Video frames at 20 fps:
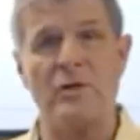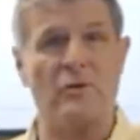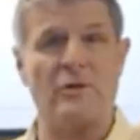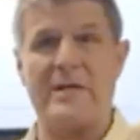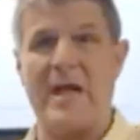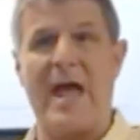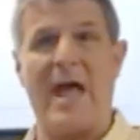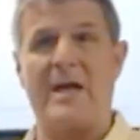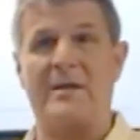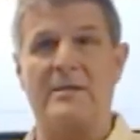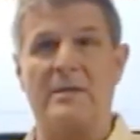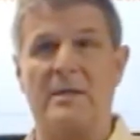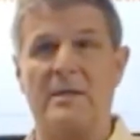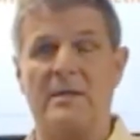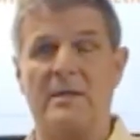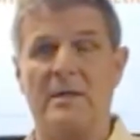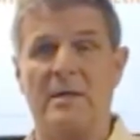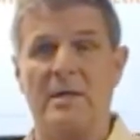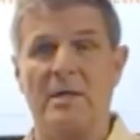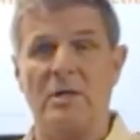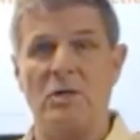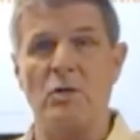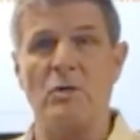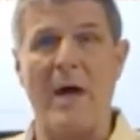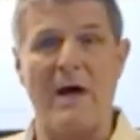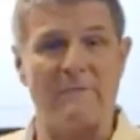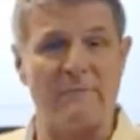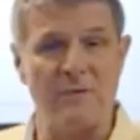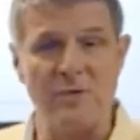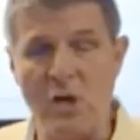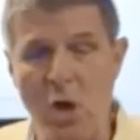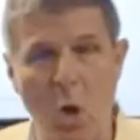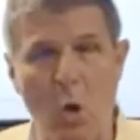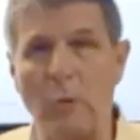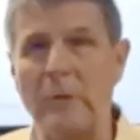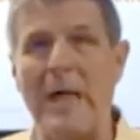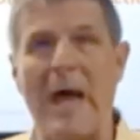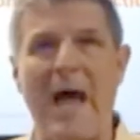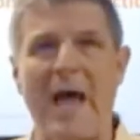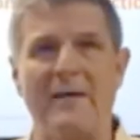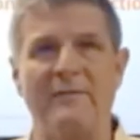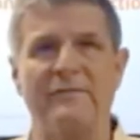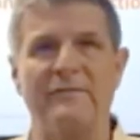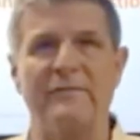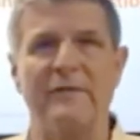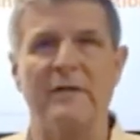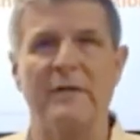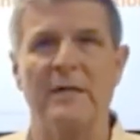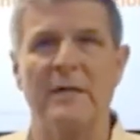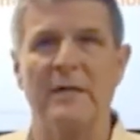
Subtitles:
you're dead. You got no life.